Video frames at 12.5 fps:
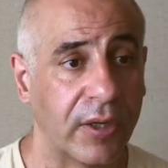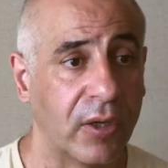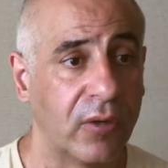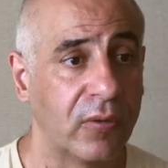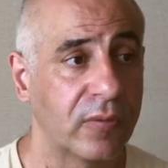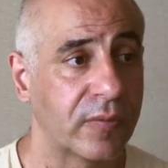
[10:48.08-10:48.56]

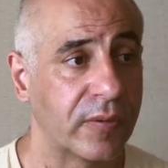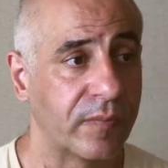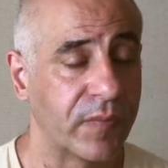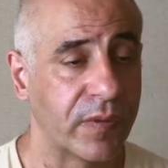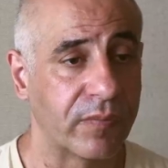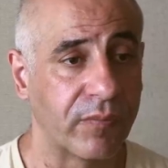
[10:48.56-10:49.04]
know
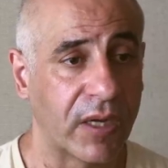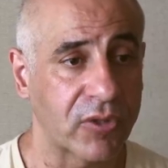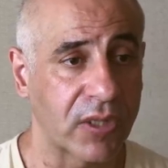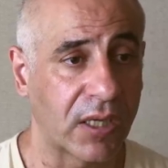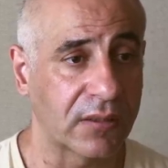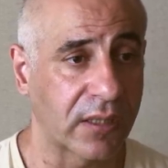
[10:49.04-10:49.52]

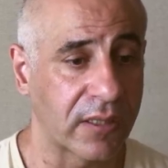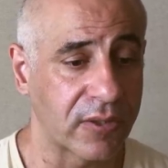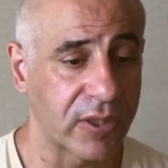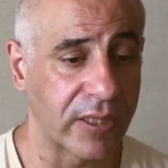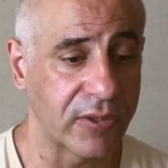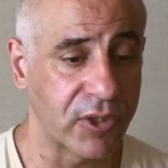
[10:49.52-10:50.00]
martial art can
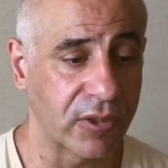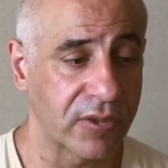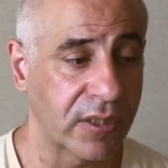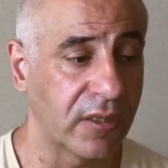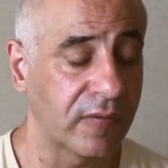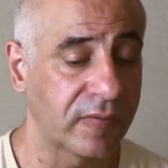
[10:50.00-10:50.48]
change
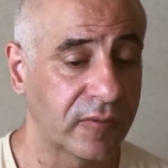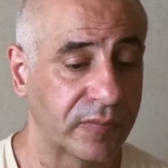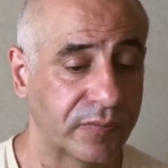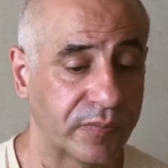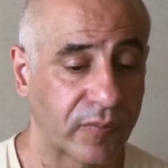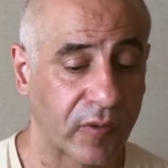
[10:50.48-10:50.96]
yourself
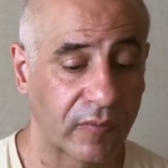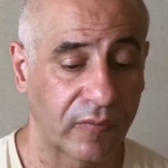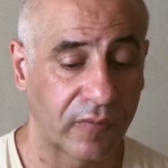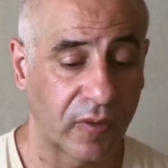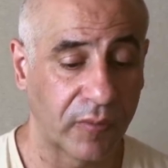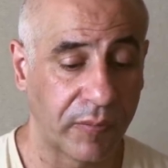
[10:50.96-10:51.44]

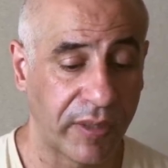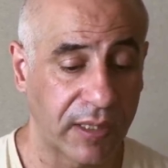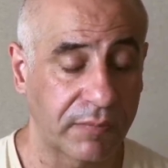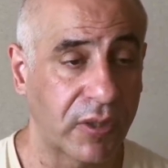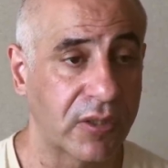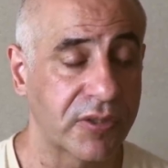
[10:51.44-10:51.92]
from a
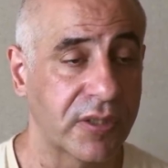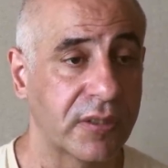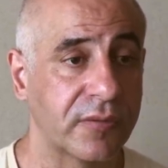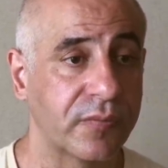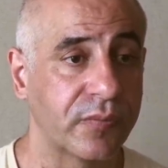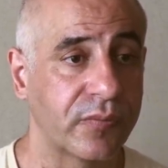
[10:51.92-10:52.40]
bad
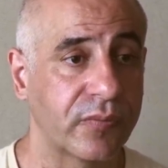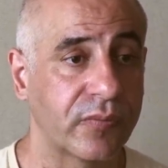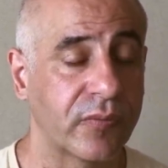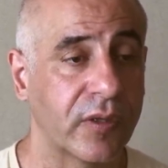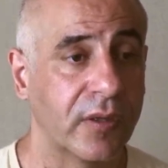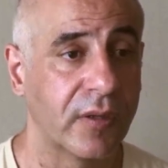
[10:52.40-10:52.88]
person.
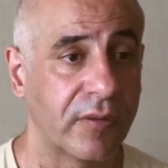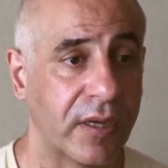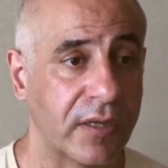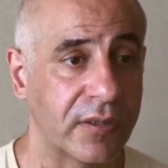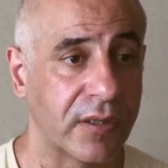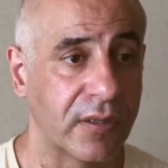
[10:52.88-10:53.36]

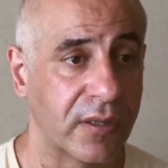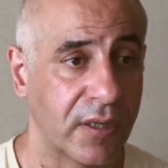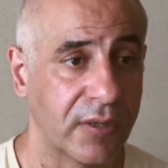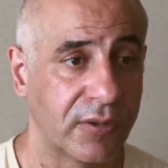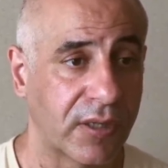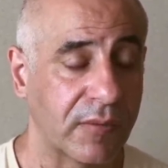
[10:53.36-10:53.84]

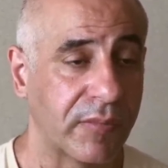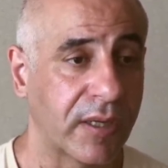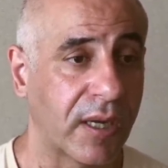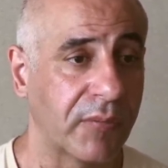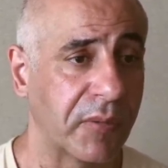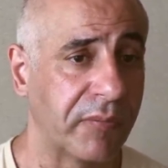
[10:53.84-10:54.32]
You can
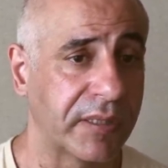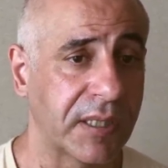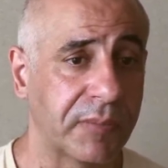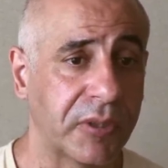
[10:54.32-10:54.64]
become a better